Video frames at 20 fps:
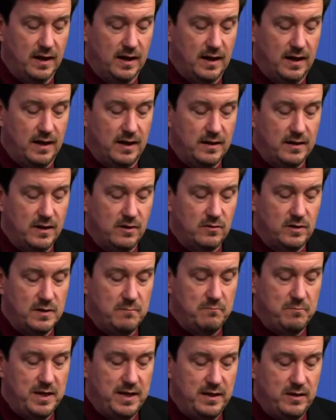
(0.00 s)
They
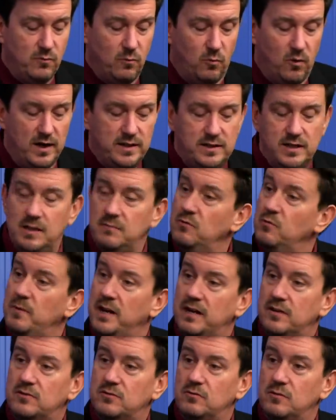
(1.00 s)
only beat one team who
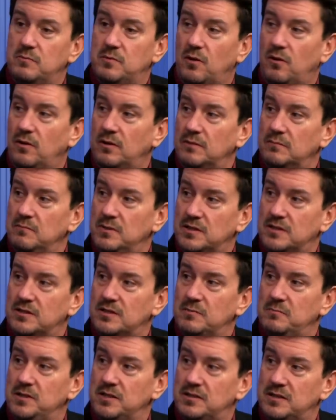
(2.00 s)
made it to a bowl,
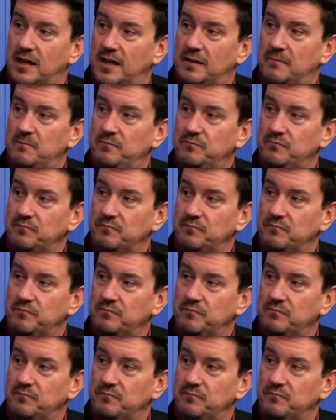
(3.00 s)
Mississippi State.